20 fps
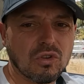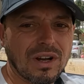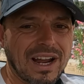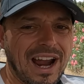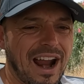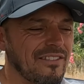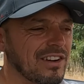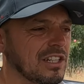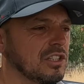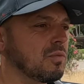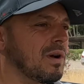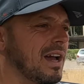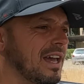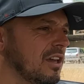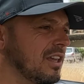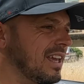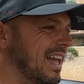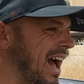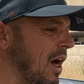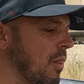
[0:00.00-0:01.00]
carriageway,
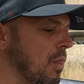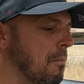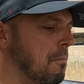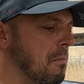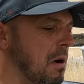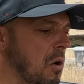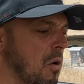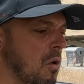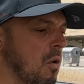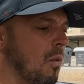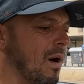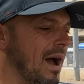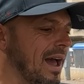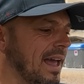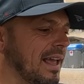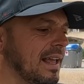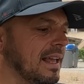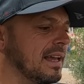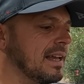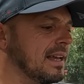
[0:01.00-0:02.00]
you get on the
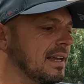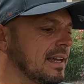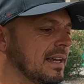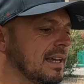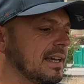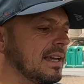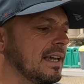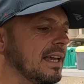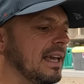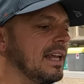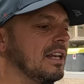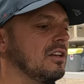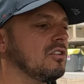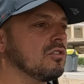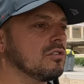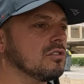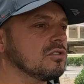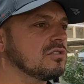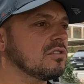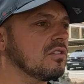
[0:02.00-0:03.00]
motorway, it
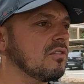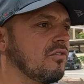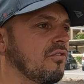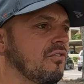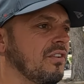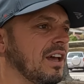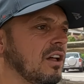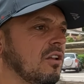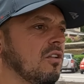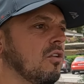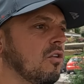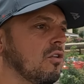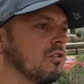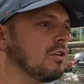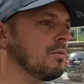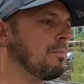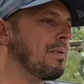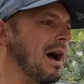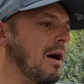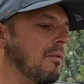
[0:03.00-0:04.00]
does feel
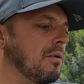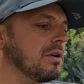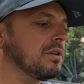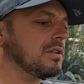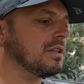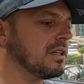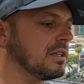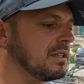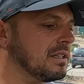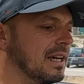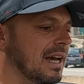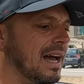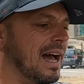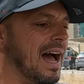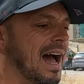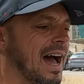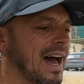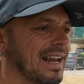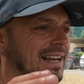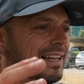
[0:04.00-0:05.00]
underpowered.
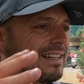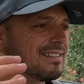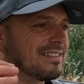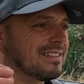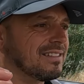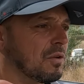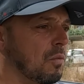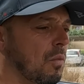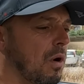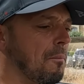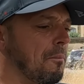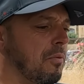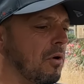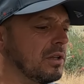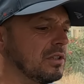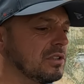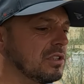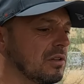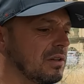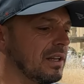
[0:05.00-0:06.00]
And the
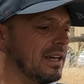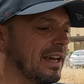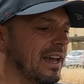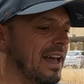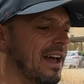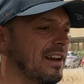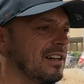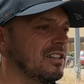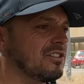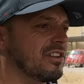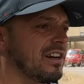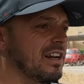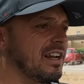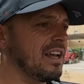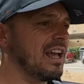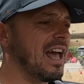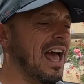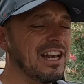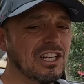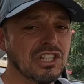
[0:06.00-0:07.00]
1.2 litre
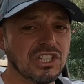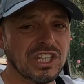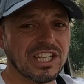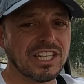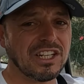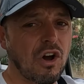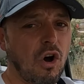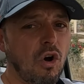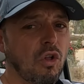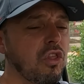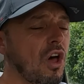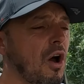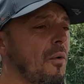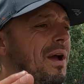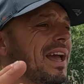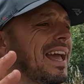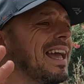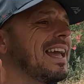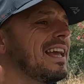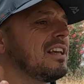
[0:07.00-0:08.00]
engine, although
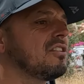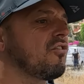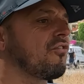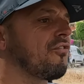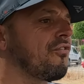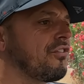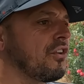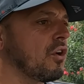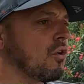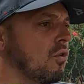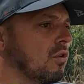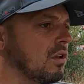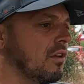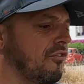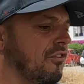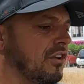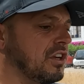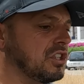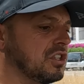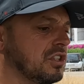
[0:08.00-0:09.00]
it is fuel
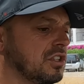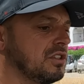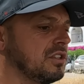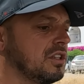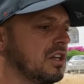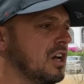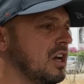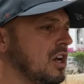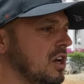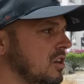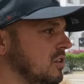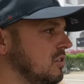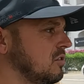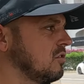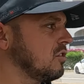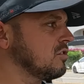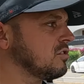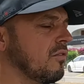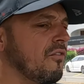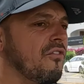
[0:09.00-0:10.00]
efficient,
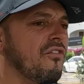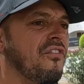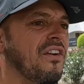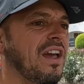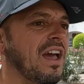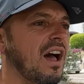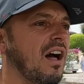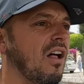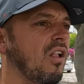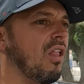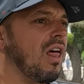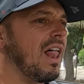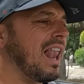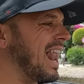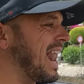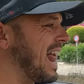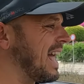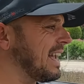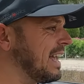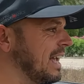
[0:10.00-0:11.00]
doesn't feel
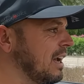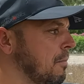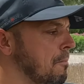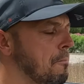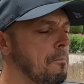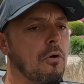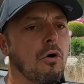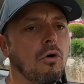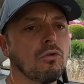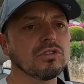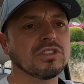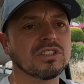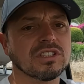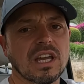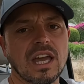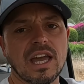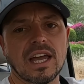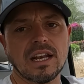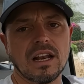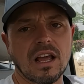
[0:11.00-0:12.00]
like it can pull
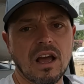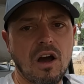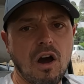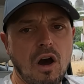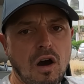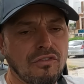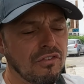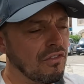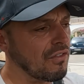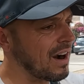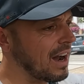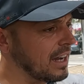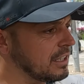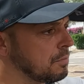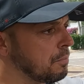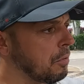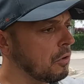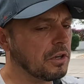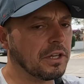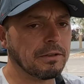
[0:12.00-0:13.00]
skin off a rice
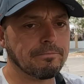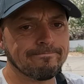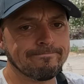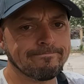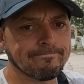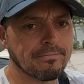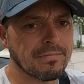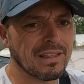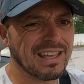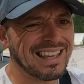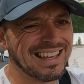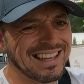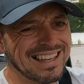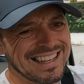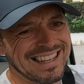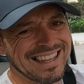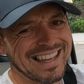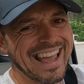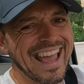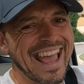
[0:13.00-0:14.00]
pudding.
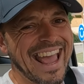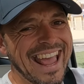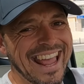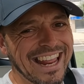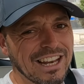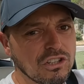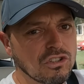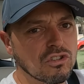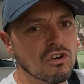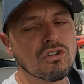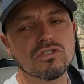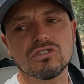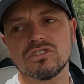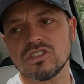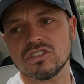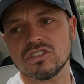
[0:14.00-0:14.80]
It does